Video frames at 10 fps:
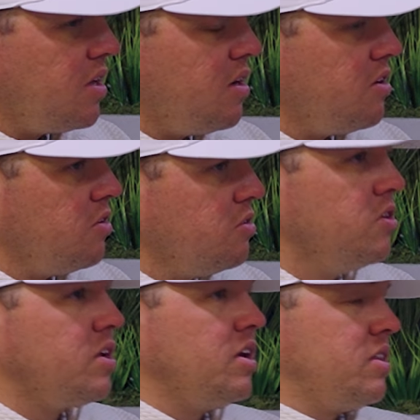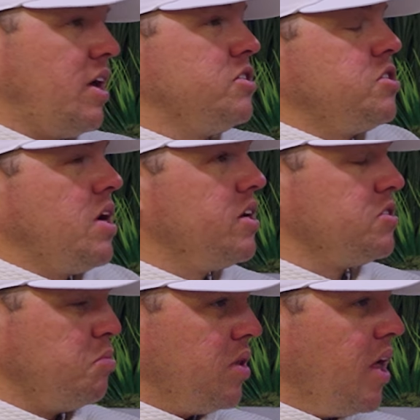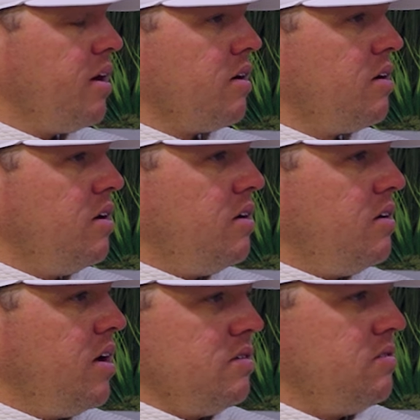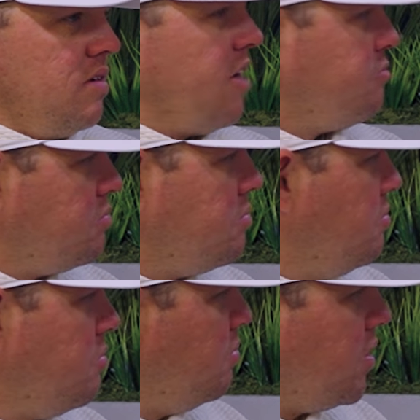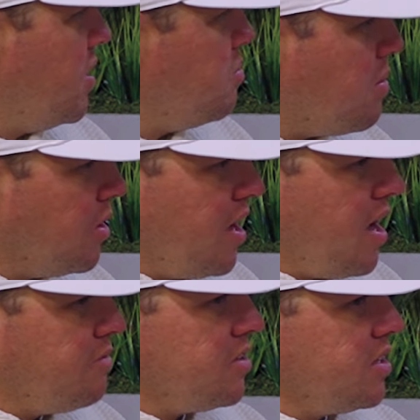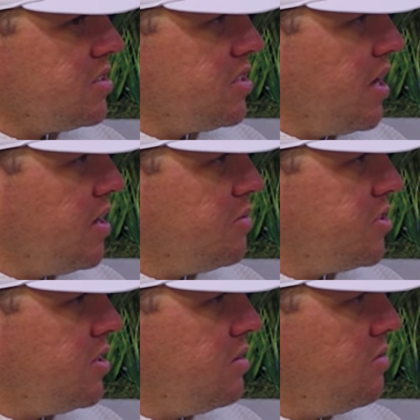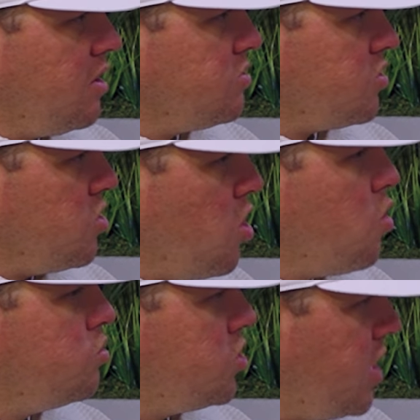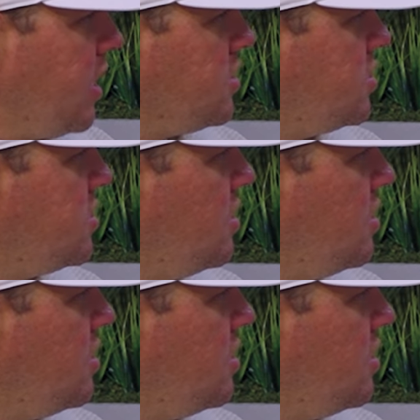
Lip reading: there and you're looking at that shot as a player, and I've played Pebble a half a dozen times, and there is no chance